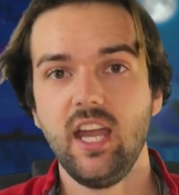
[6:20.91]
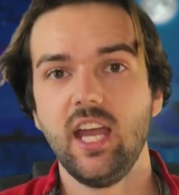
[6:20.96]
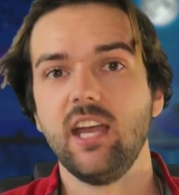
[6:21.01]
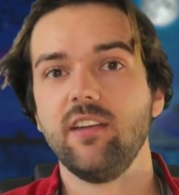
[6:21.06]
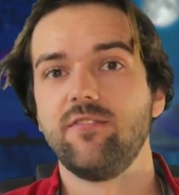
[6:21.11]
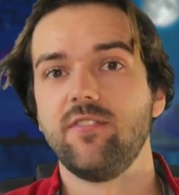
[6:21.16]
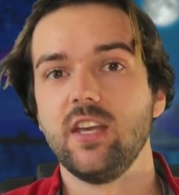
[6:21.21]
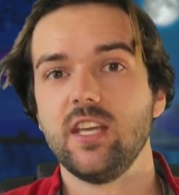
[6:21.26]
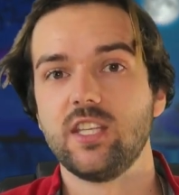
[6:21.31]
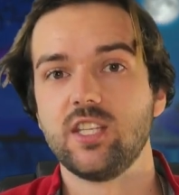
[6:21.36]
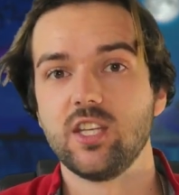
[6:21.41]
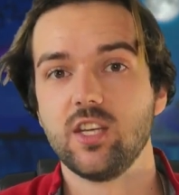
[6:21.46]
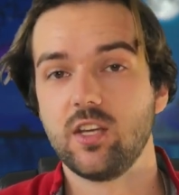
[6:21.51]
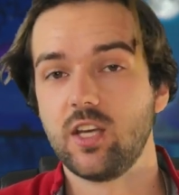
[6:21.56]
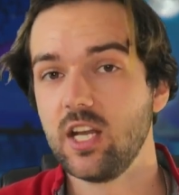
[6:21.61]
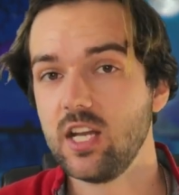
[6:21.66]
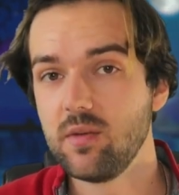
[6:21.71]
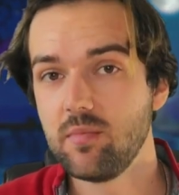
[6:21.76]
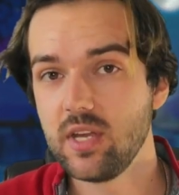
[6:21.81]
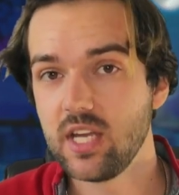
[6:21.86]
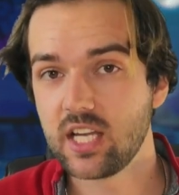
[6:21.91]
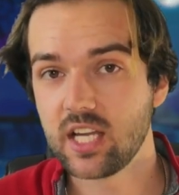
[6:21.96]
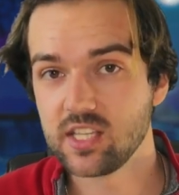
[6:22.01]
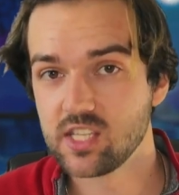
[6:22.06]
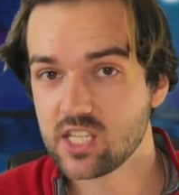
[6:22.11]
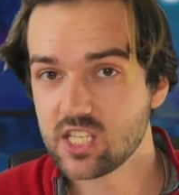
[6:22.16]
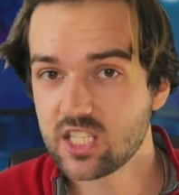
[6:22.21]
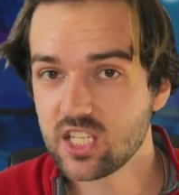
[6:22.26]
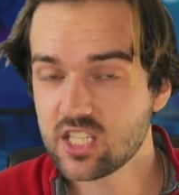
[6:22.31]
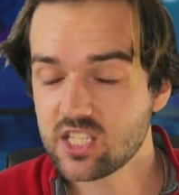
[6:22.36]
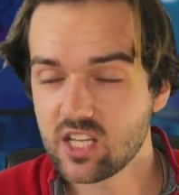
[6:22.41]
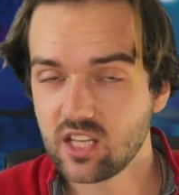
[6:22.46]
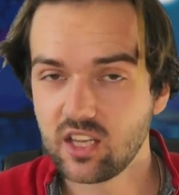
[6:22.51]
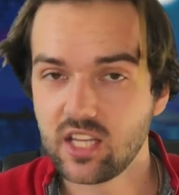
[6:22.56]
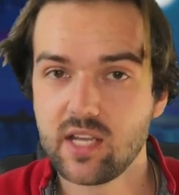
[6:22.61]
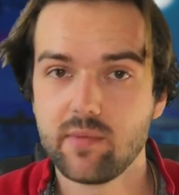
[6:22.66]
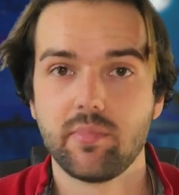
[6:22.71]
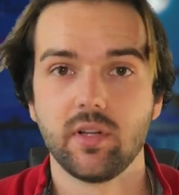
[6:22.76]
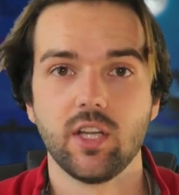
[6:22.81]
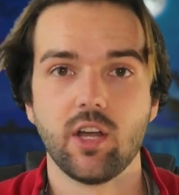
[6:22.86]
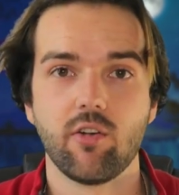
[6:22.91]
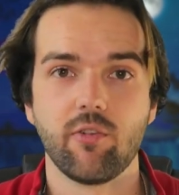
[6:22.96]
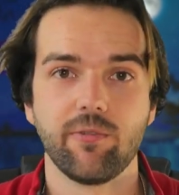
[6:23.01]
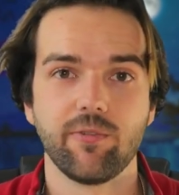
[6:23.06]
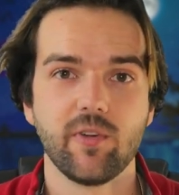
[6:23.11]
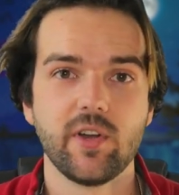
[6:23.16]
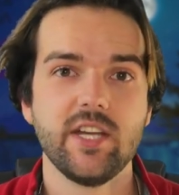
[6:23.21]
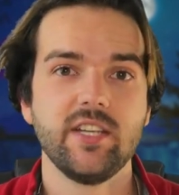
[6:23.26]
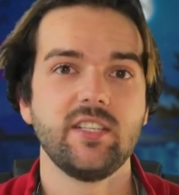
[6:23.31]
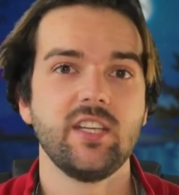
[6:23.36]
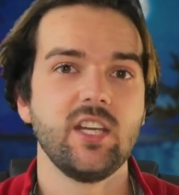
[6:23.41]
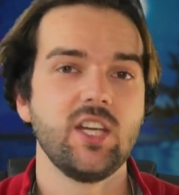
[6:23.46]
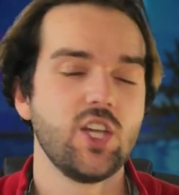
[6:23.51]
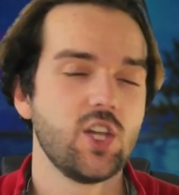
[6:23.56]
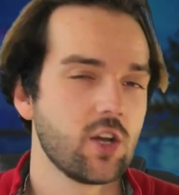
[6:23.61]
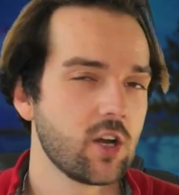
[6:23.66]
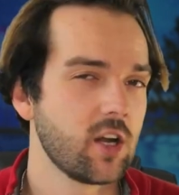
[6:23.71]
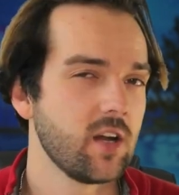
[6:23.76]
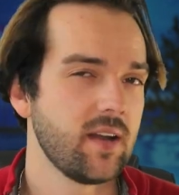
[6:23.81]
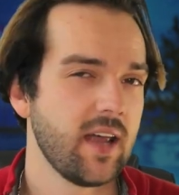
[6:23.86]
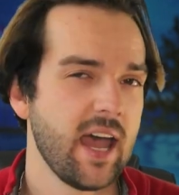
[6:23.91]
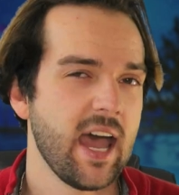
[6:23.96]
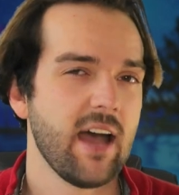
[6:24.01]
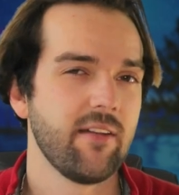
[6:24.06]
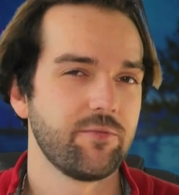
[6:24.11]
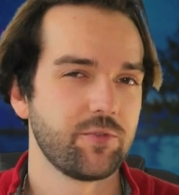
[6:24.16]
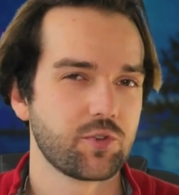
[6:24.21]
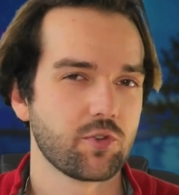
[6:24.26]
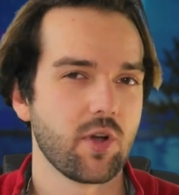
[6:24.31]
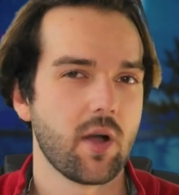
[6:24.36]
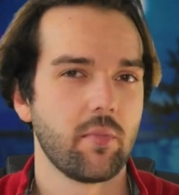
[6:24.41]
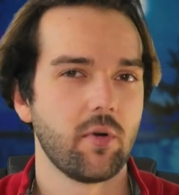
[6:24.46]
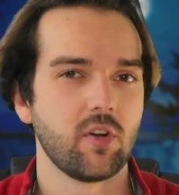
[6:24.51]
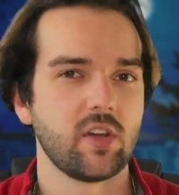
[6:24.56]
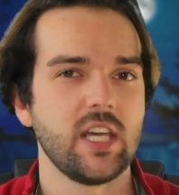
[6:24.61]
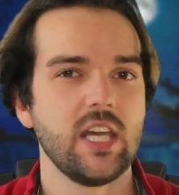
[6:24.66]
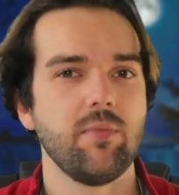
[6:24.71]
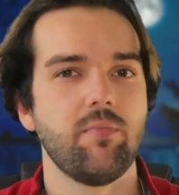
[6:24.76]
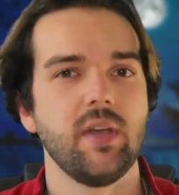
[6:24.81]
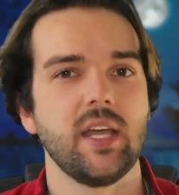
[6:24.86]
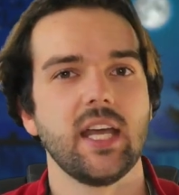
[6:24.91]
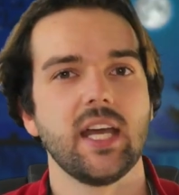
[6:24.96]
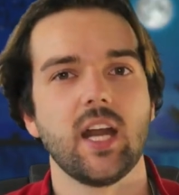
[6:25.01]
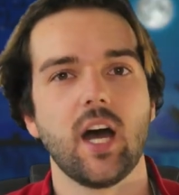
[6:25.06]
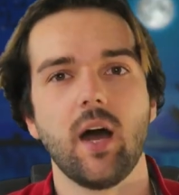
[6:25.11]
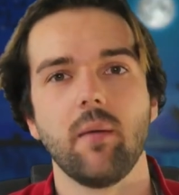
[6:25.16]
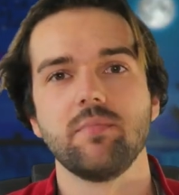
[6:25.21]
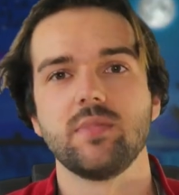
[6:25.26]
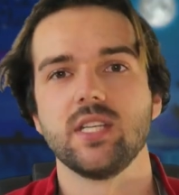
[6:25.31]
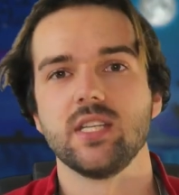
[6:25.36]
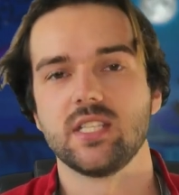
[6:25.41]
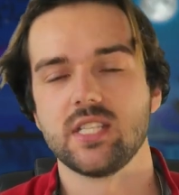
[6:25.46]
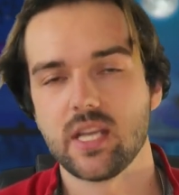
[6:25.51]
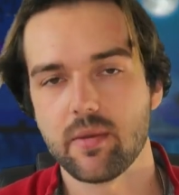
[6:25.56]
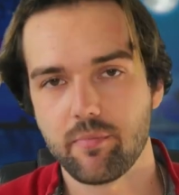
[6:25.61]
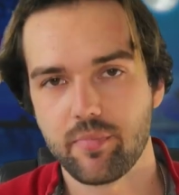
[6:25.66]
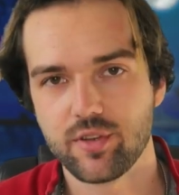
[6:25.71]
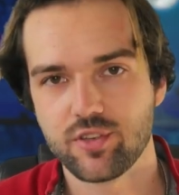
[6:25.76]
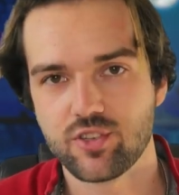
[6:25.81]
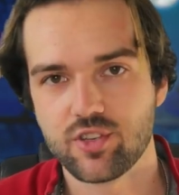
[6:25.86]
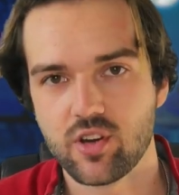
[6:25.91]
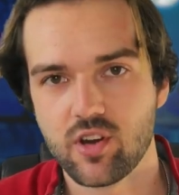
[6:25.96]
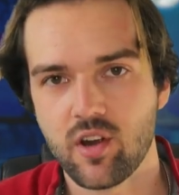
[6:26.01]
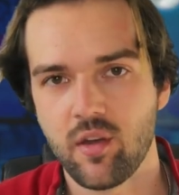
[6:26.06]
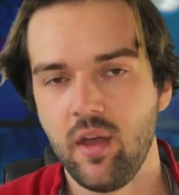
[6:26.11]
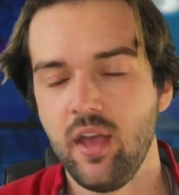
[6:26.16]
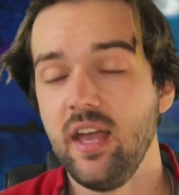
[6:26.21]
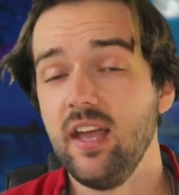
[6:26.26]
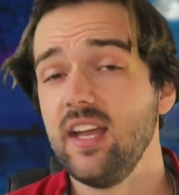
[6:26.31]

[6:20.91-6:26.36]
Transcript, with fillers: If it's gonna be consistent consistently below freezing, you're gonna have trouble keeping it up to temperature.